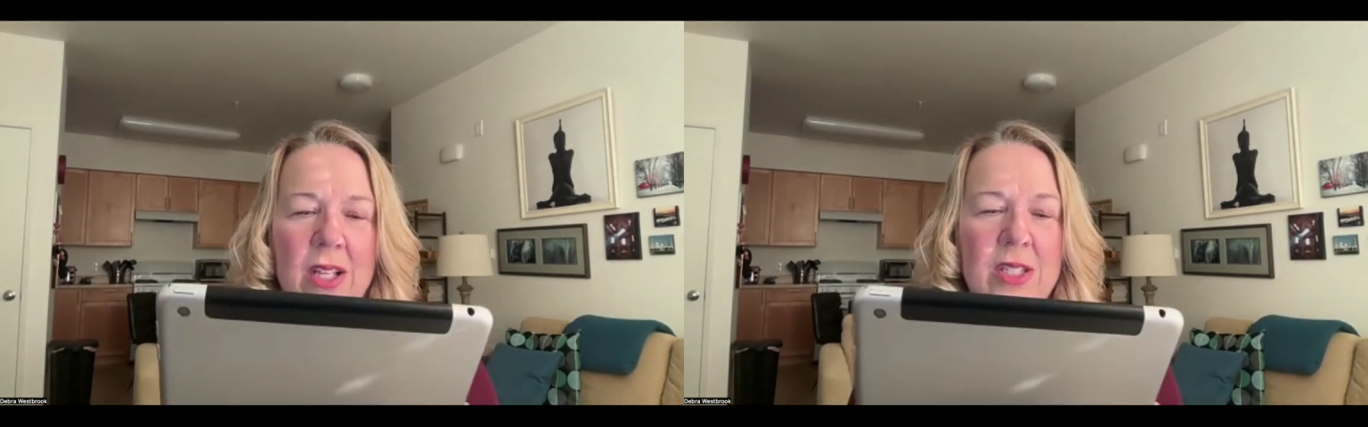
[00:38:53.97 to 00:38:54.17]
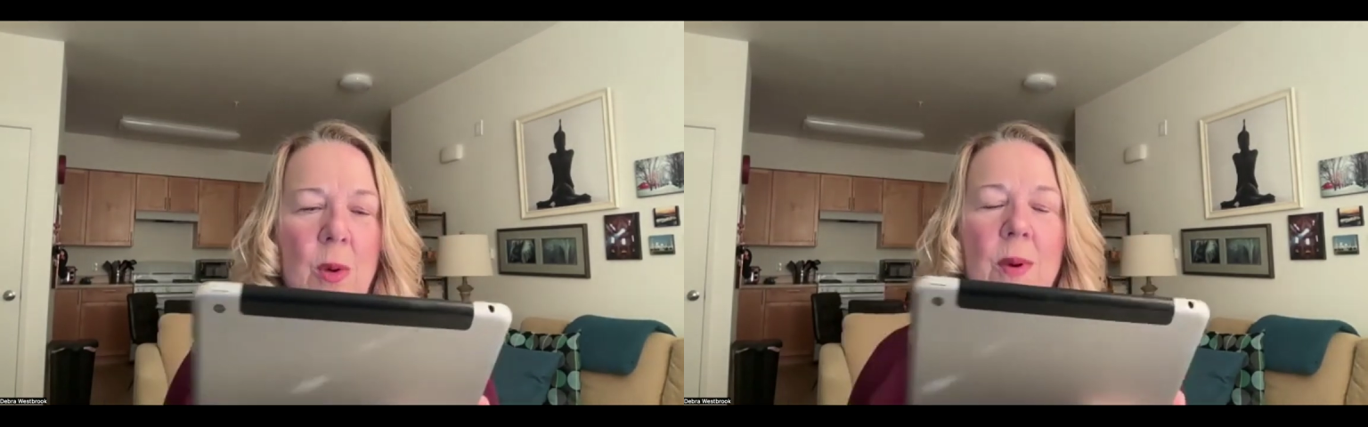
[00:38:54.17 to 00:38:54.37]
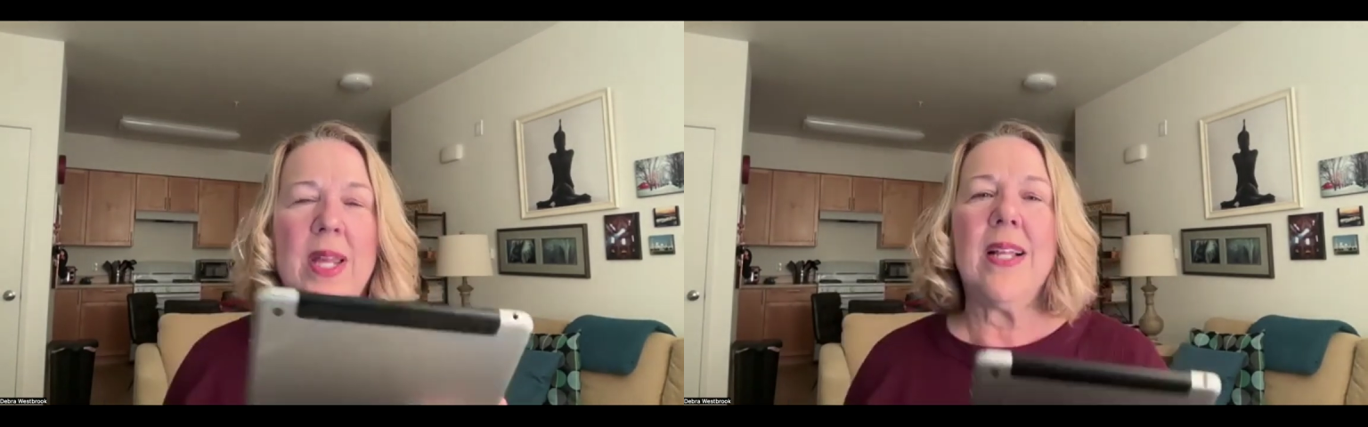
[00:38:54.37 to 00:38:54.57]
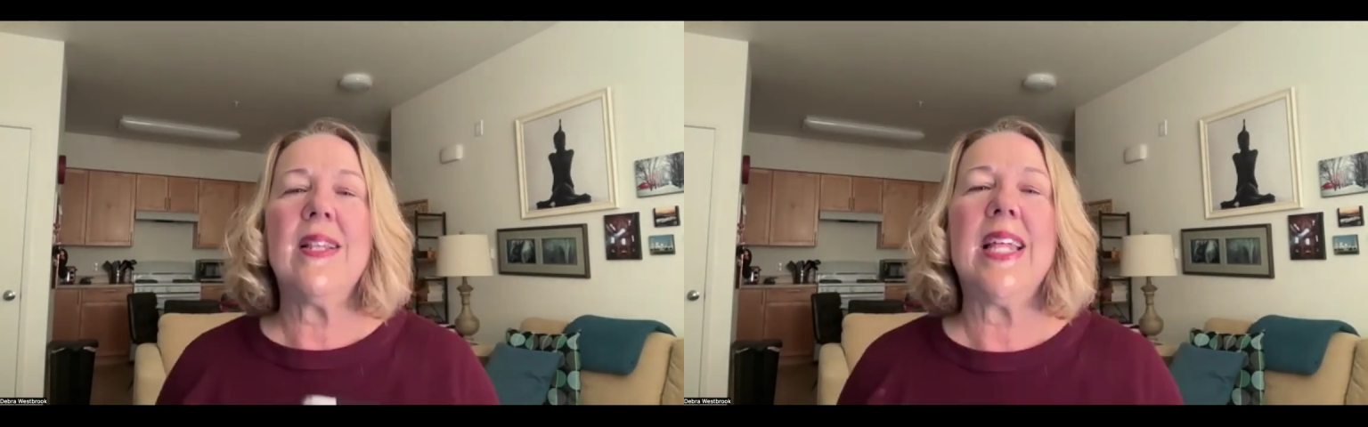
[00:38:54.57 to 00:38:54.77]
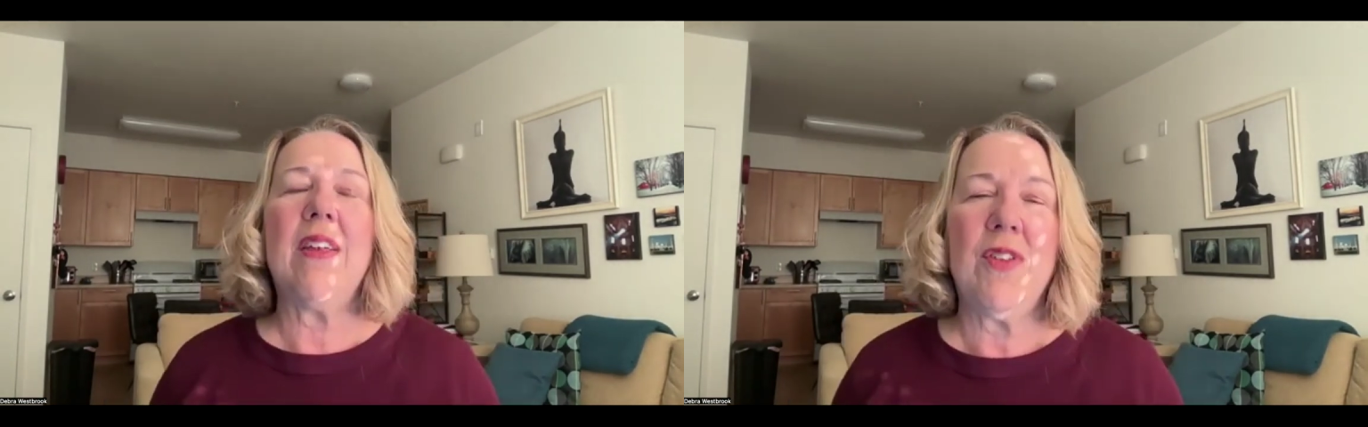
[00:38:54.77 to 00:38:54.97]
So I want to
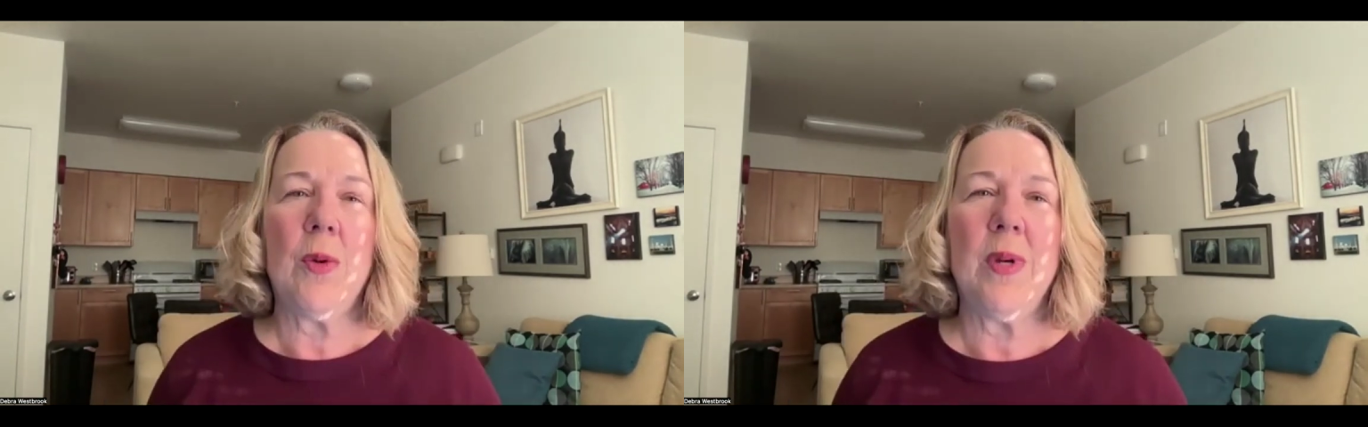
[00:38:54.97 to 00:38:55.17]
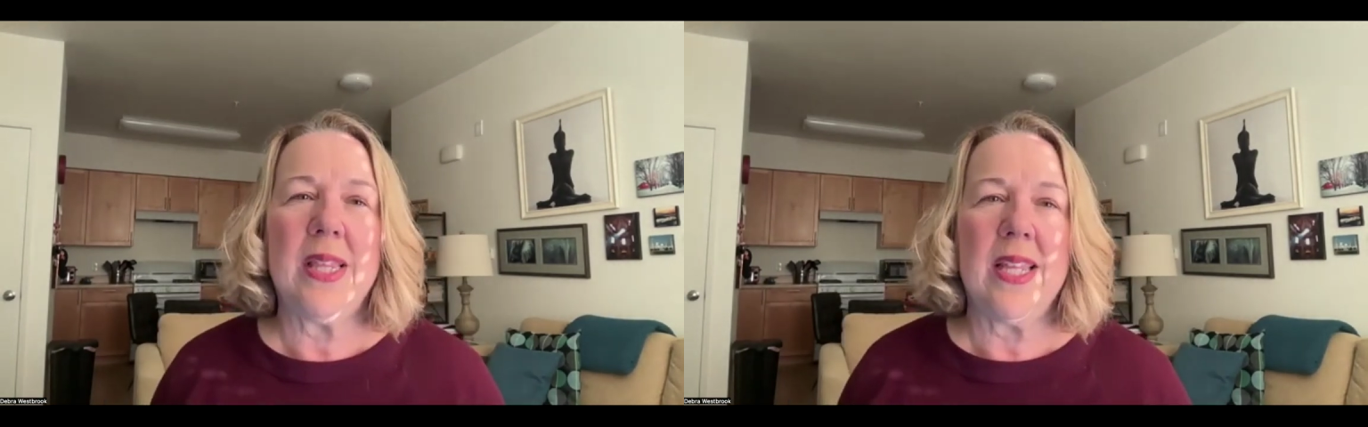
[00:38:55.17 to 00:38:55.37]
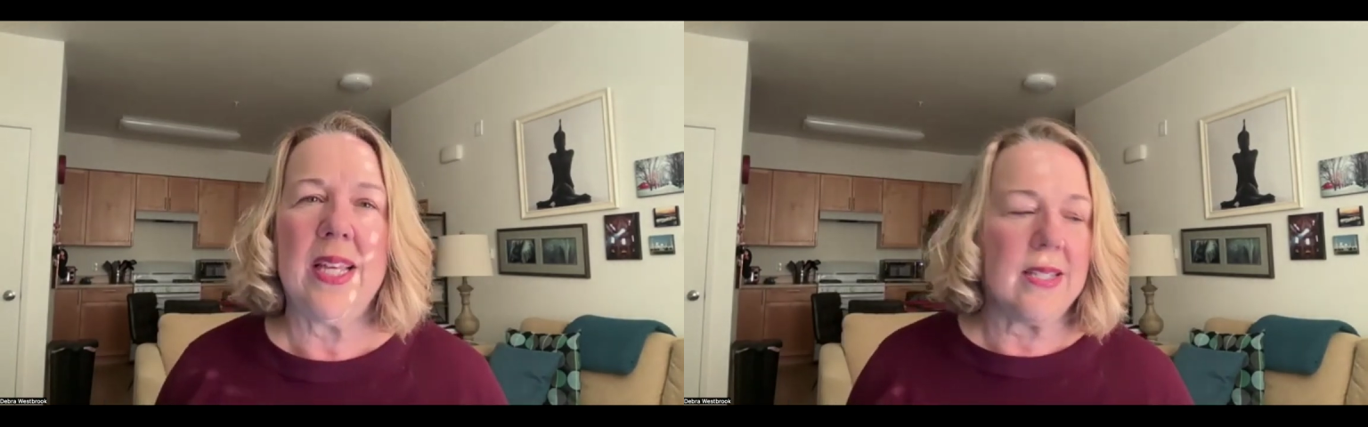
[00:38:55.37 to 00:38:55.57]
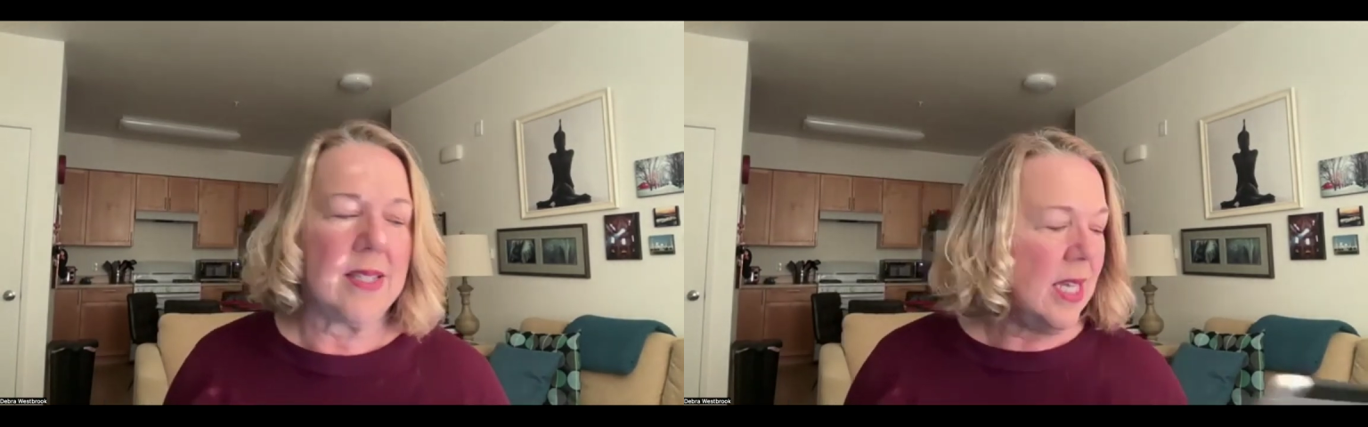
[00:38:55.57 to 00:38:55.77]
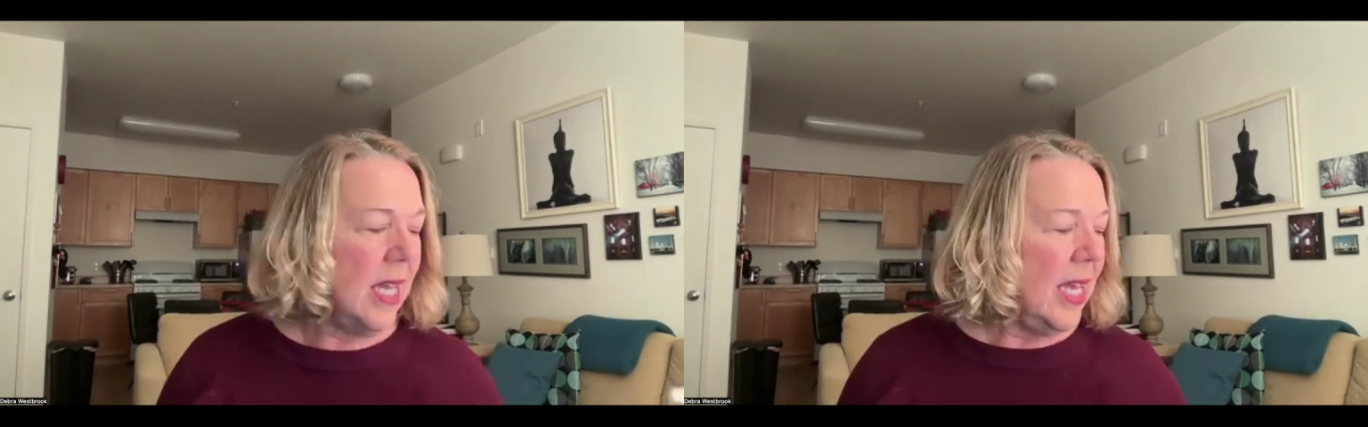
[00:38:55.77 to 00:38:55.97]
leave you with this.